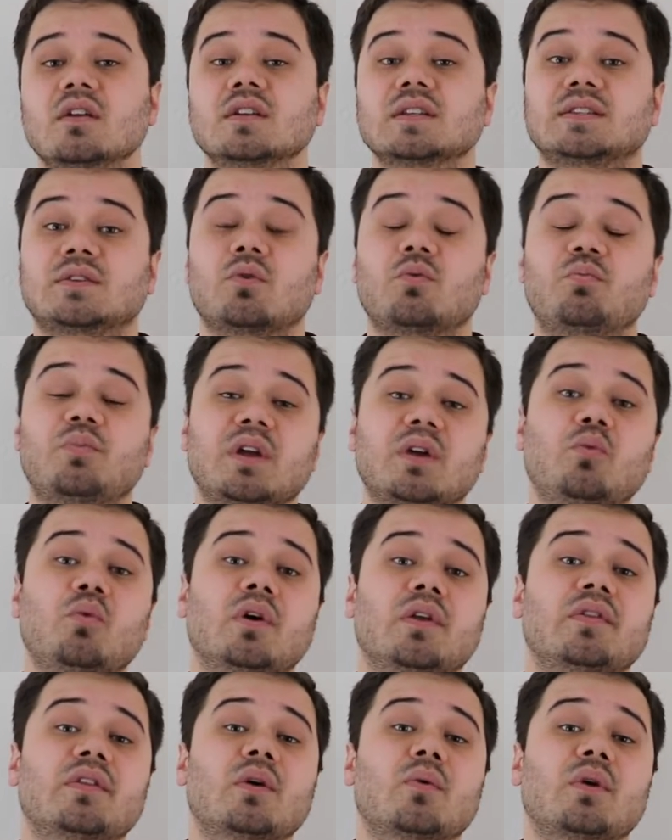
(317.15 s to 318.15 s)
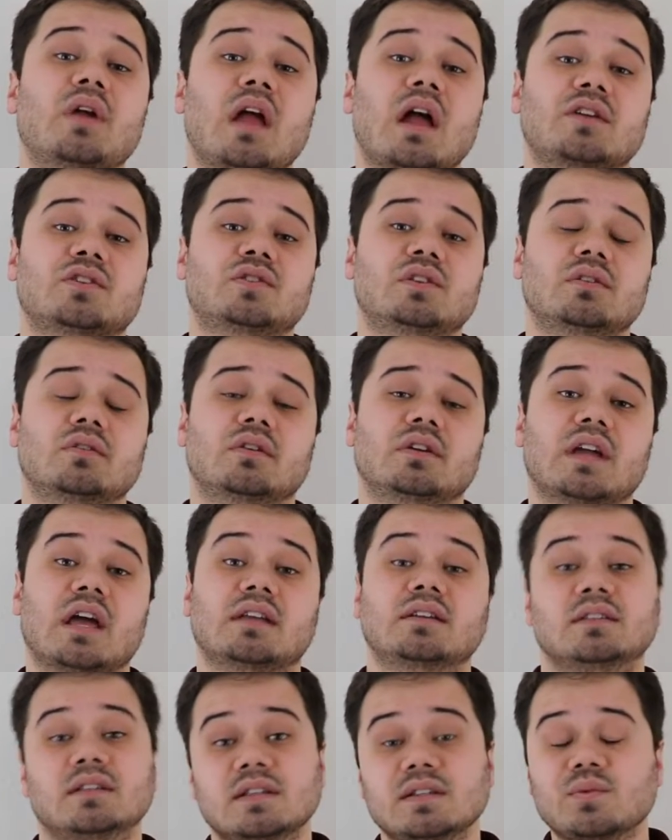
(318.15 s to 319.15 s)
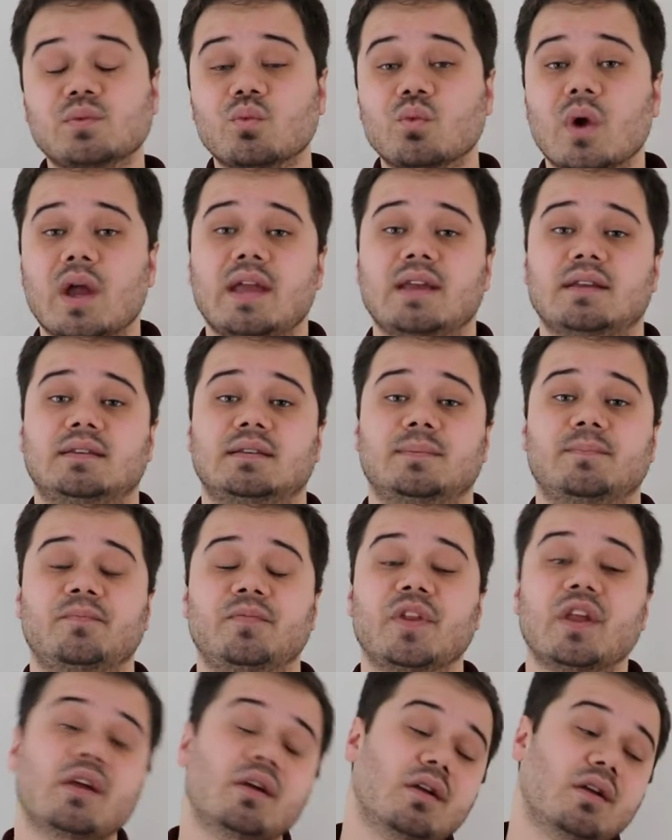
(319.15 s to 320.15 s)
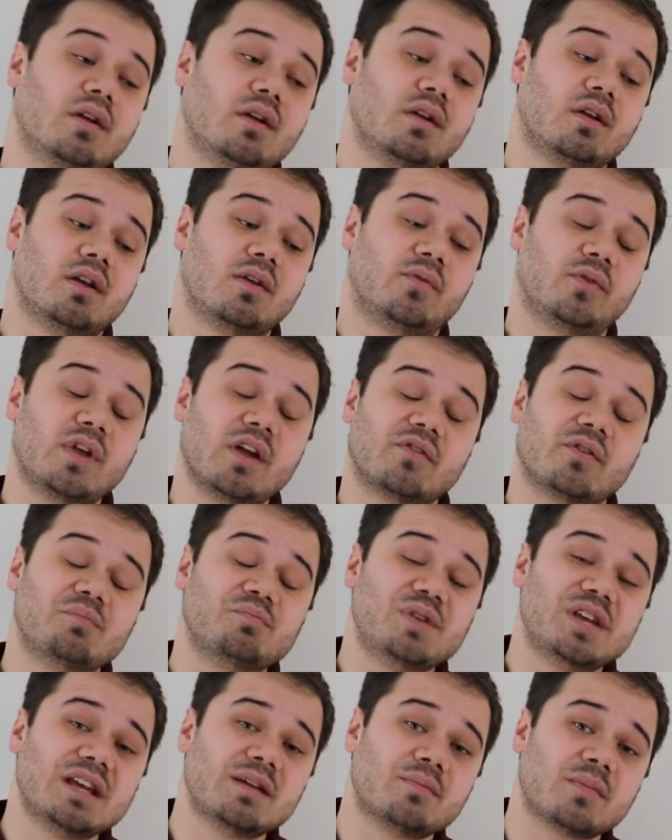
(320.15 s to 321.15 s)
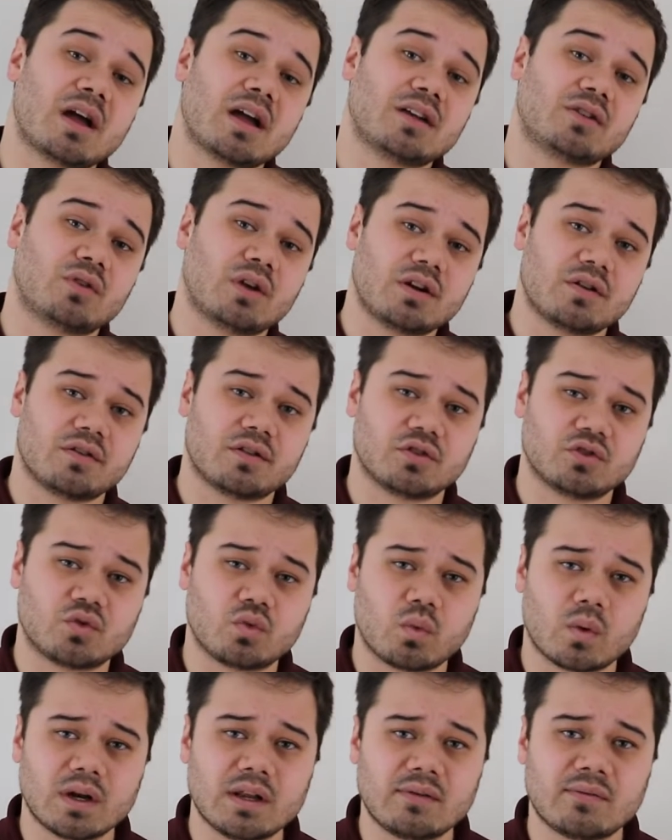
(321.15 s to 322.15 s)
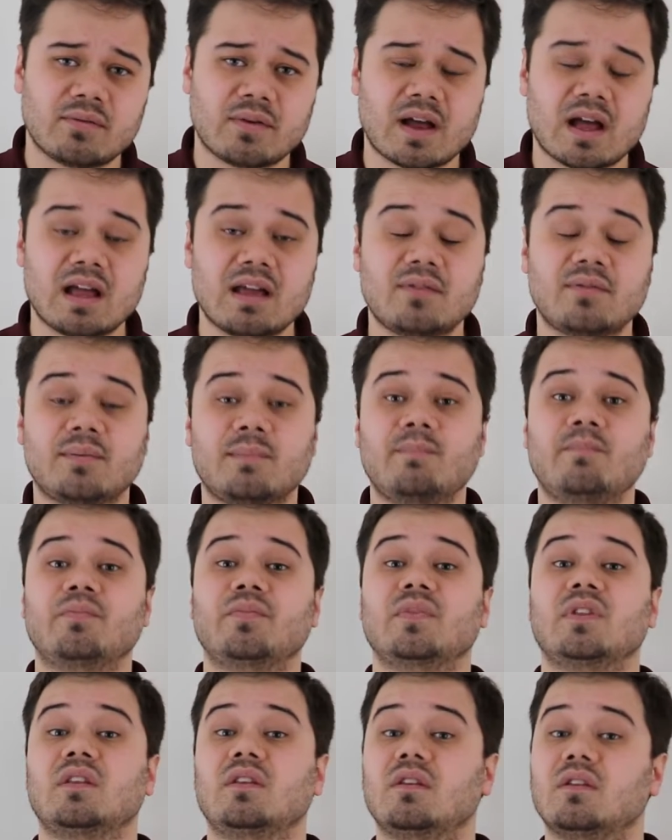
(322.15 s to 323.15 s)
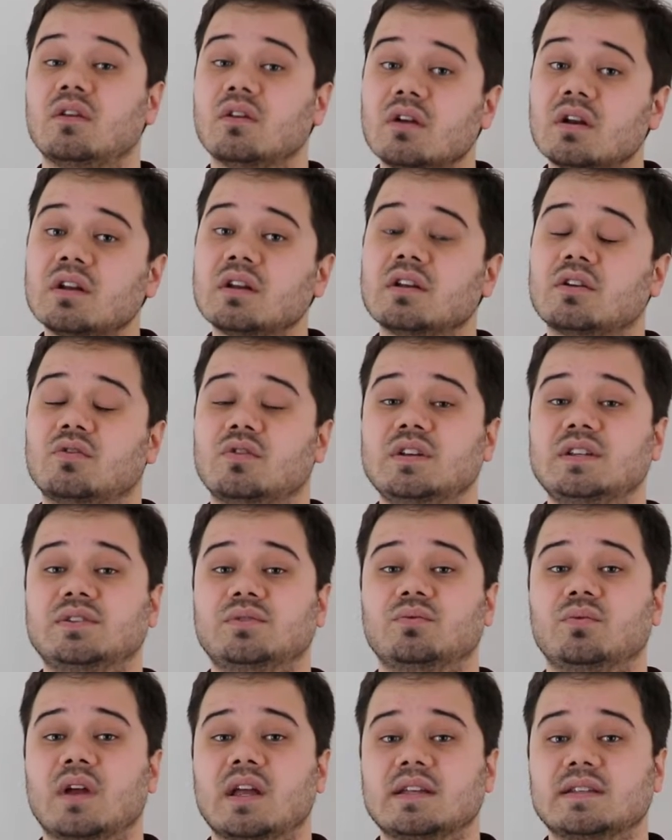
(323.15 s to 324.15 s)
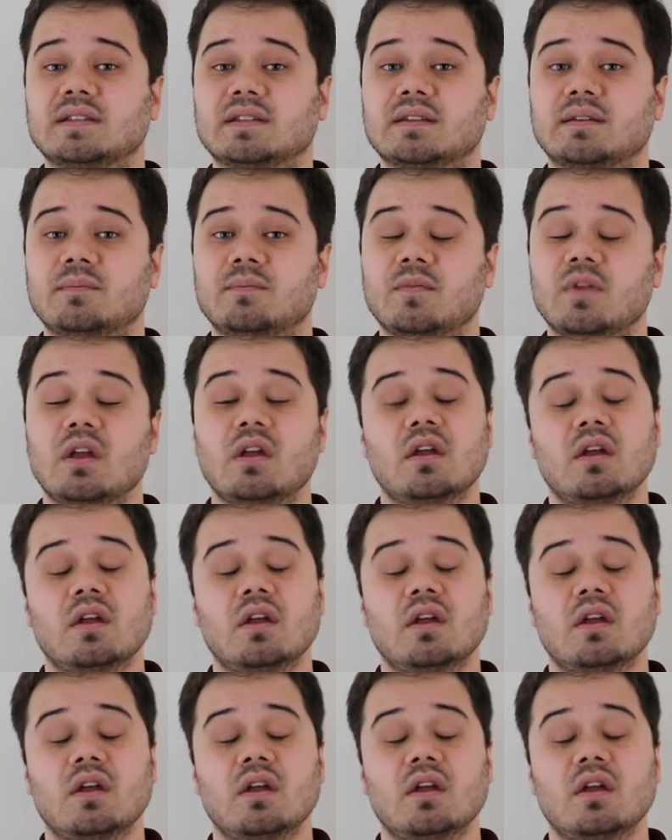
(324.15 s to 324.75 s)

So a big one that we actually look at is weight. If you have a BMI greater than 25, you're at an increased risk.